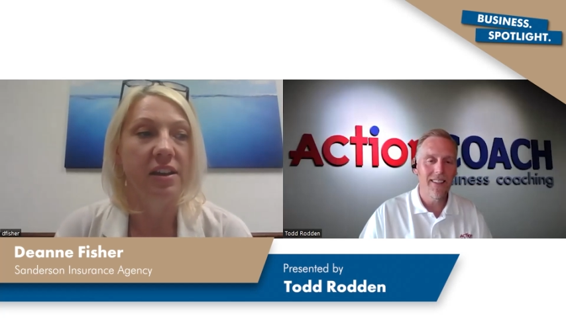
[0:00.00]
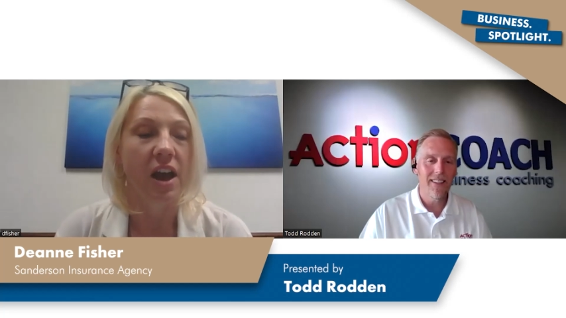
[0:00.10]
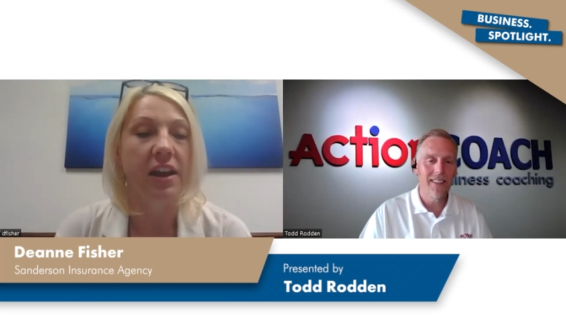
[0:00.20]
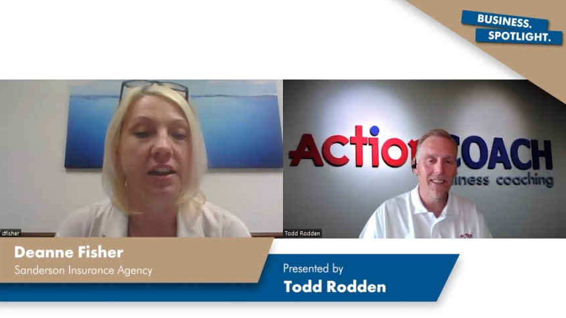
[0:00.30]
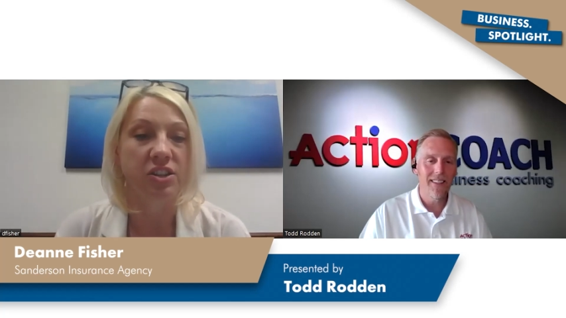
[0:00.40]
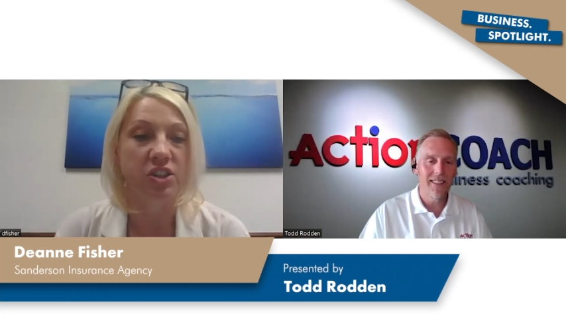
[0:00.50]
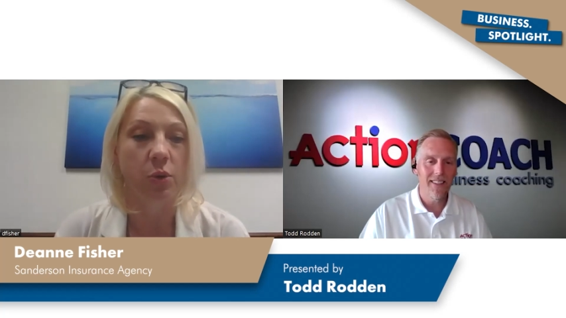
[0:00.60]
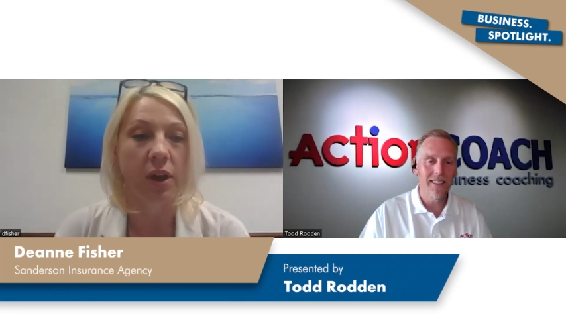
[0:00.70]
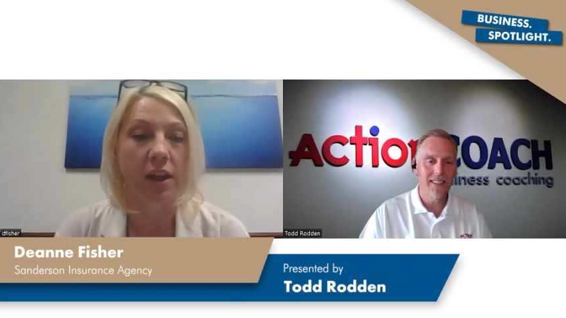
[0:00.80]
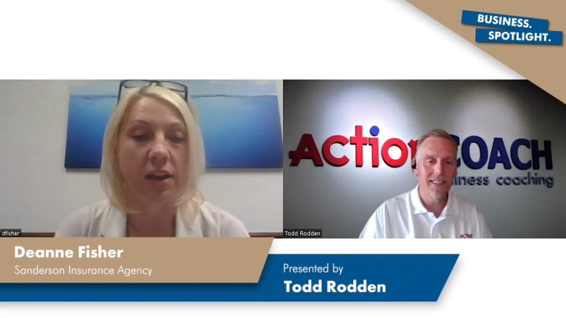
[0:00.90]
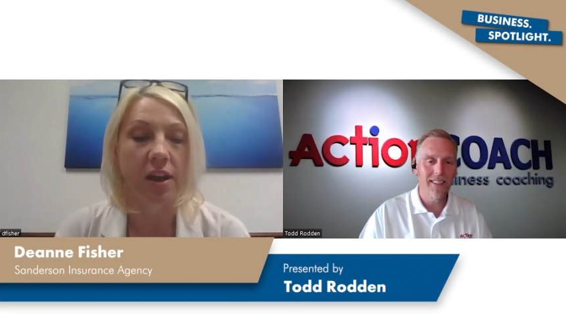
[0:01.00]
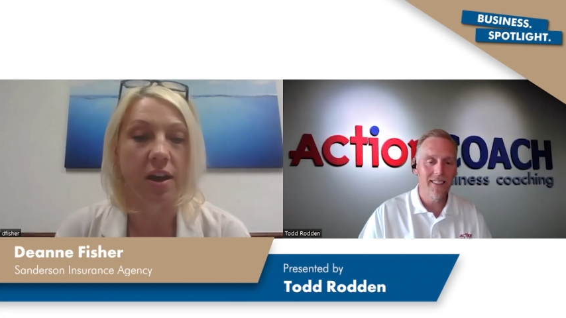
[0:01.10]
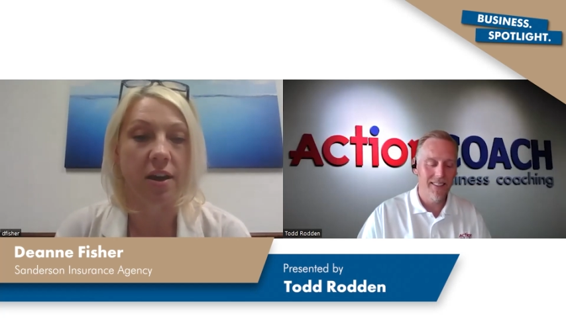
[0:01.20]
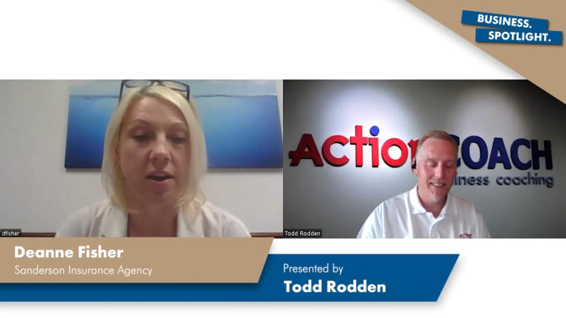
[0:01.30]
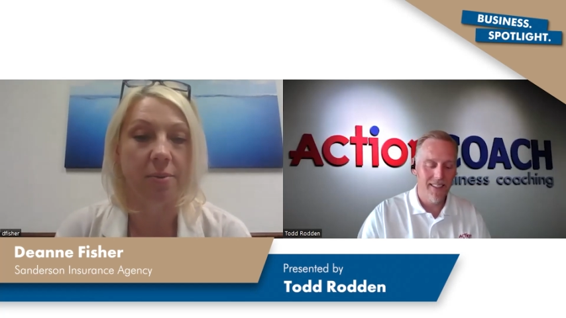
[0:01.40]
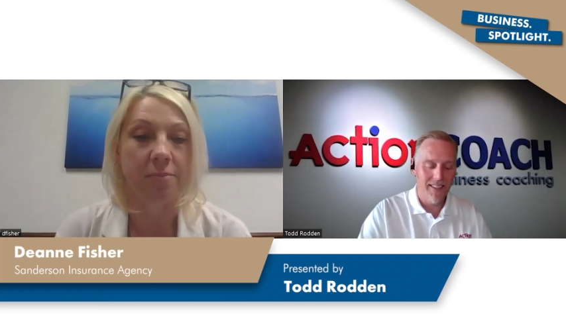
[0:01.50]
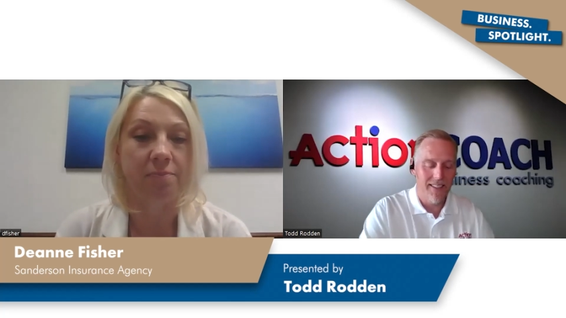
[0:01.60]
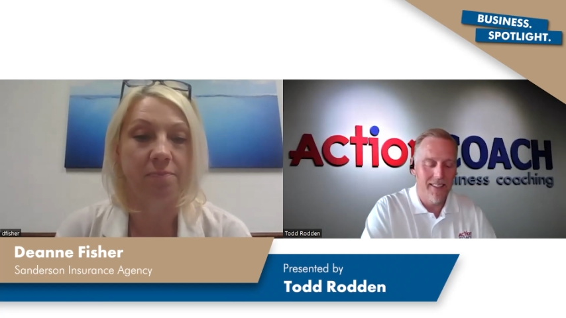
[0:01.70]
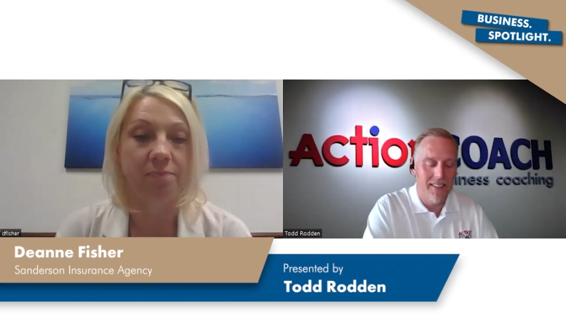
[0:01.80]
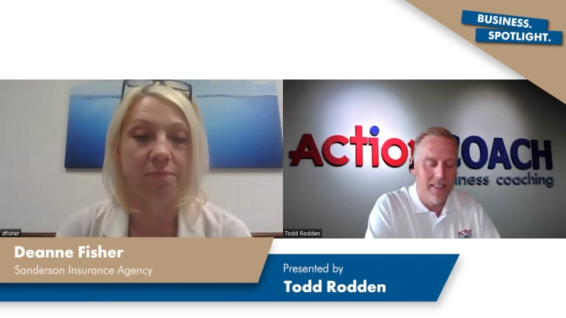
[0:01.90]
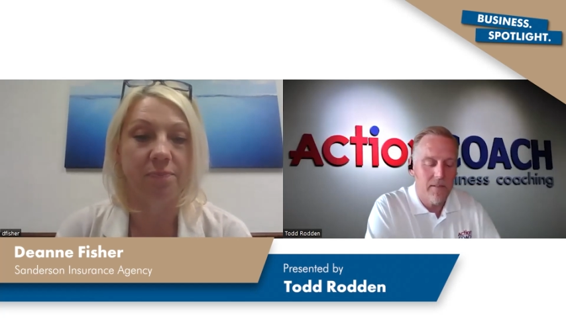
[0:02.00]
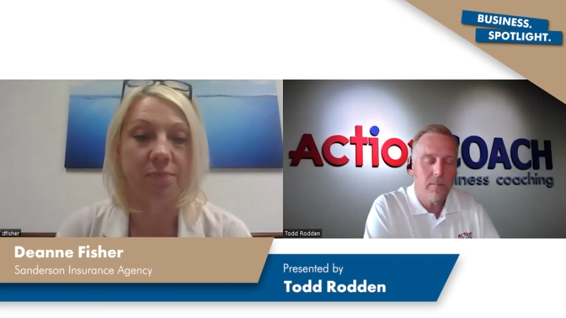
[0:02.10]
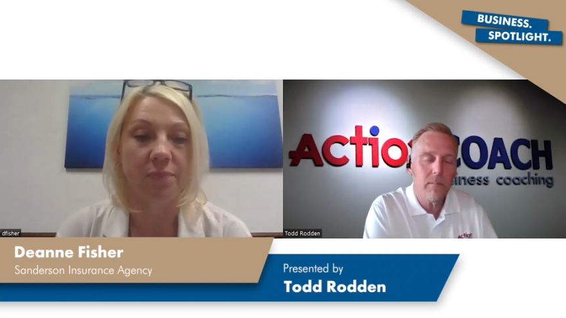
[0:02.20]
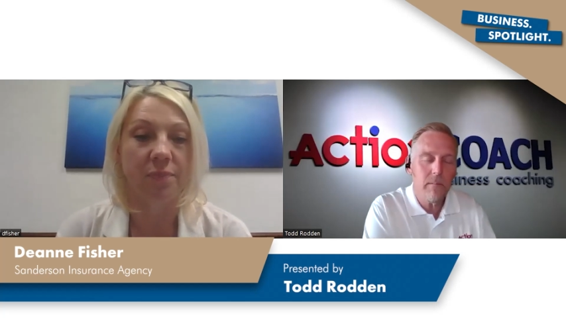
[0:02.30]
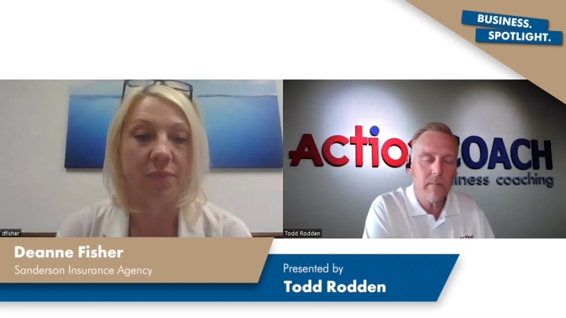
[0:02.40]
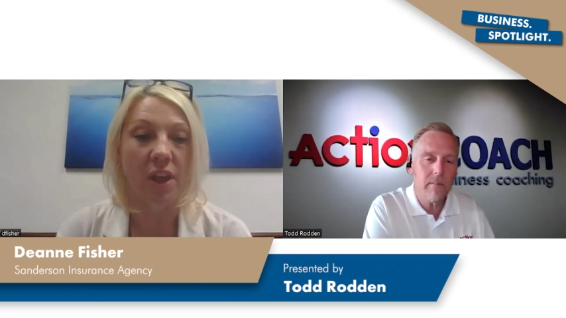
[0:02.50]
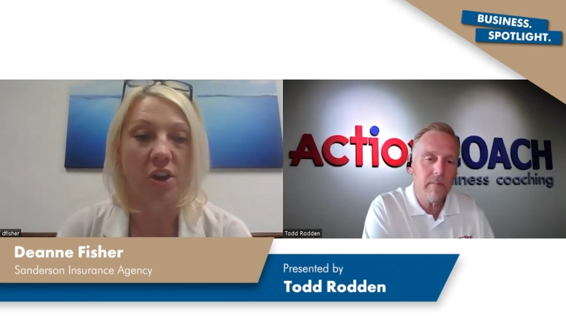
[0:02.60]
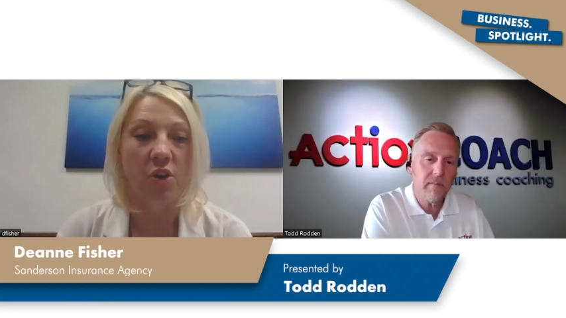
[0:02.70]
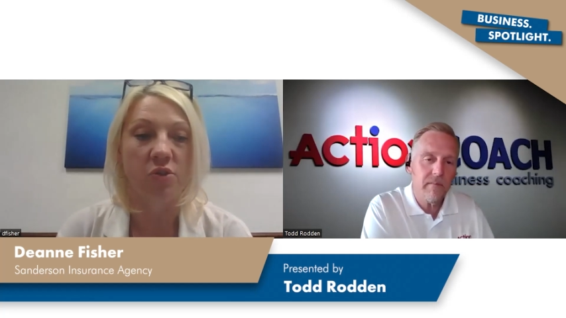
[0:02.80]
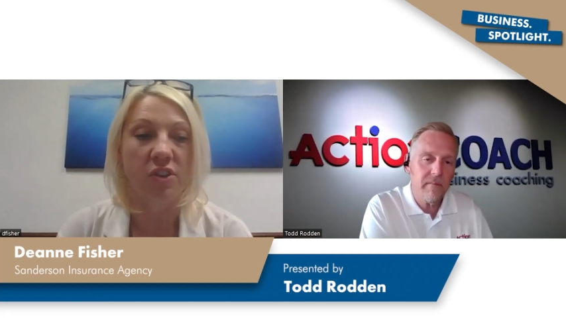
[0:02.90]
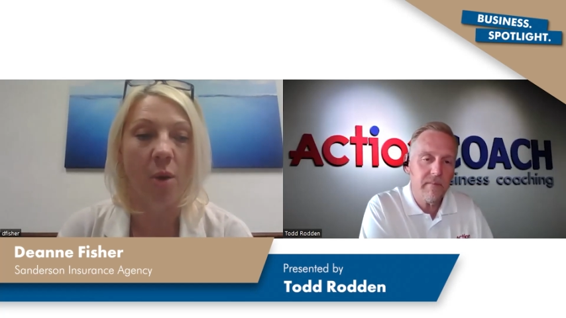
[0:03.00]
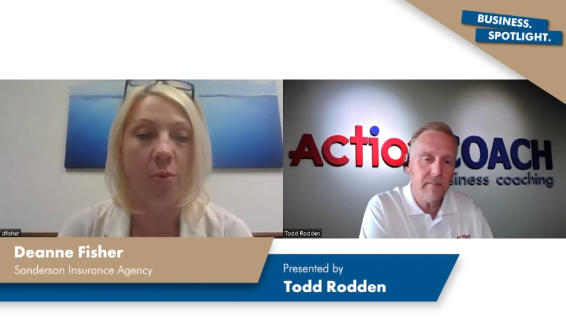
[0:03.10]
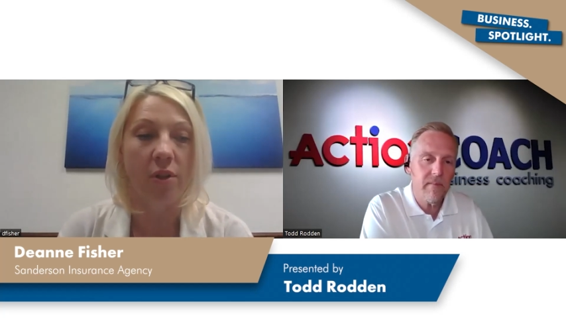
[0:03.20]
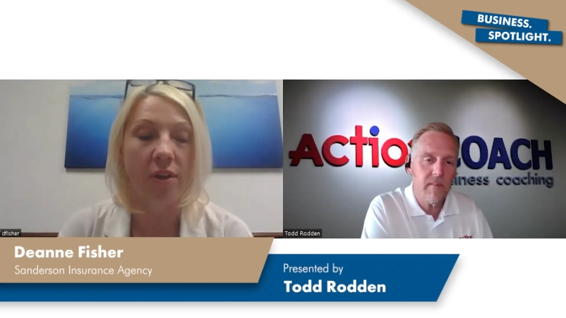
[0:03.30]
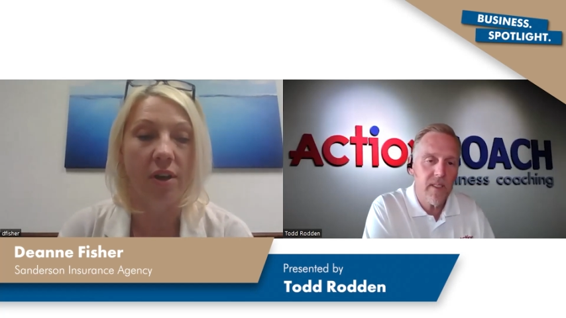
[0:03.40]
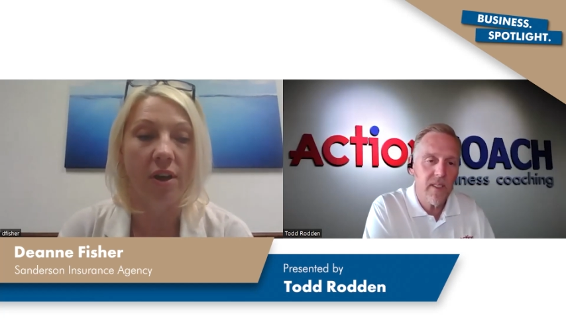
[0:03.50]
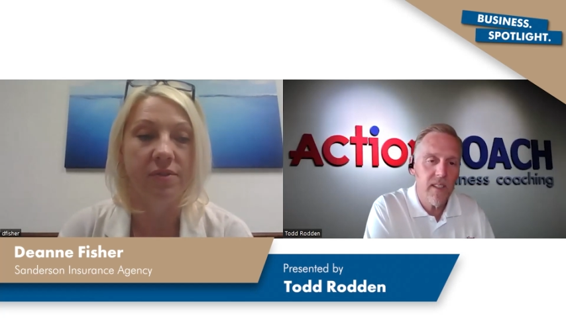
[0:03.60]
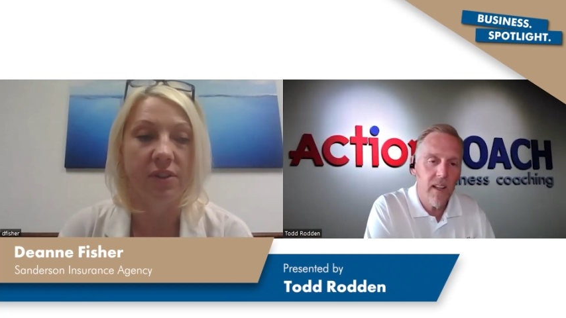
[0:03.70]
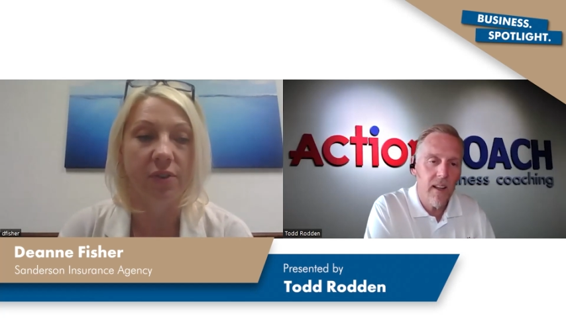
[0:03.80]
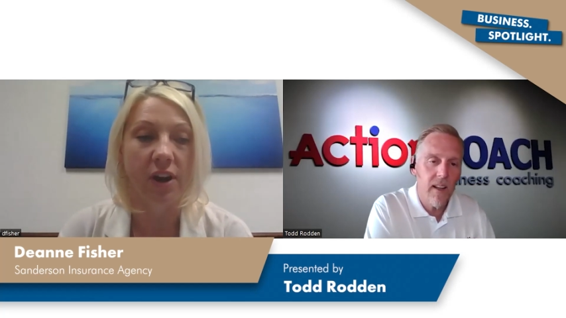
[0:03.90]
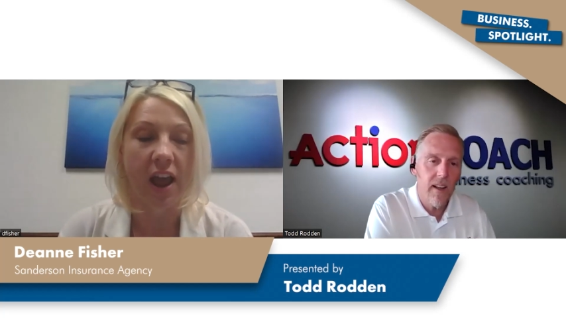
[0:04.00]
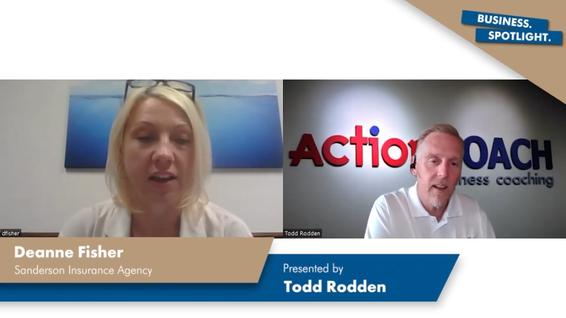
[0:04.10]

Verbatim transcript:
Speaker 1: got into it um you know there's a couple of, of different